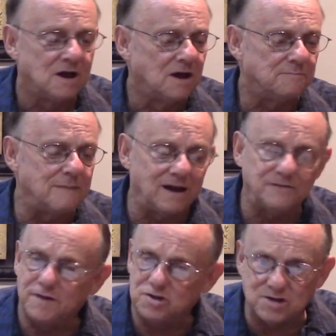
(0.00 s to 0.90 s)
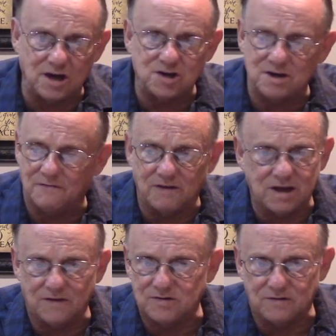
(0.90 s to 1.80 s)
manifestation of the
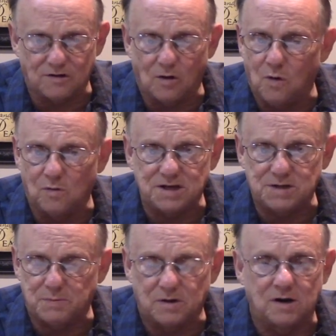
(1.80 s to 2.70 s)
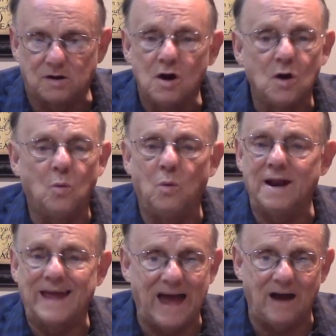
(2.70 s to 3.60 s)
gifts of the Holy Spirit,
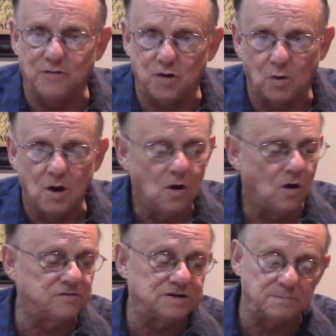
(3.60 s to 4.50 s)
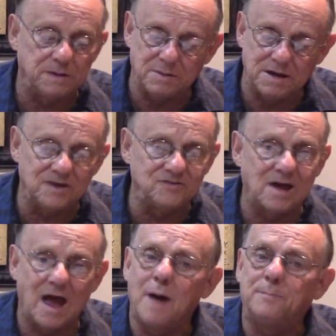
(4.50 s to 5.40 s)
what have you. Or if something begins
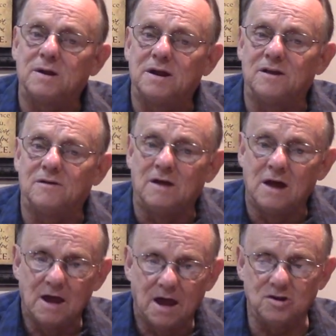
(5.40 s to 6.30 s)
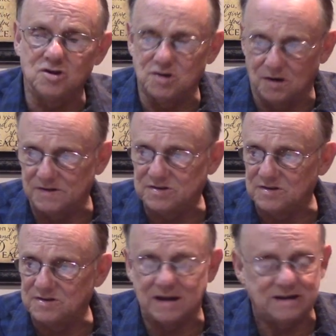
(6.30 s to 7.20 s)
to happen in the in the
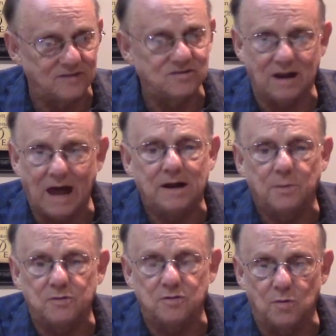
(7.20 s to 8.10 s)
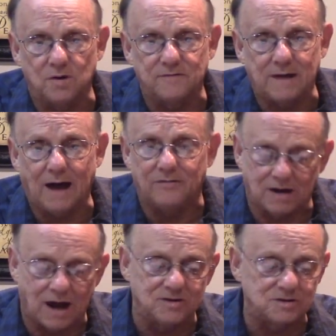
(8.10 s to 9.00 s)
services that doesn't line up with the Word of God, then
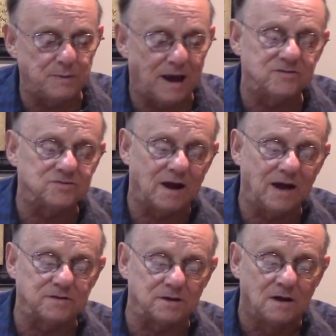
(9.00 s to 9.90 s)
I as a pastor have to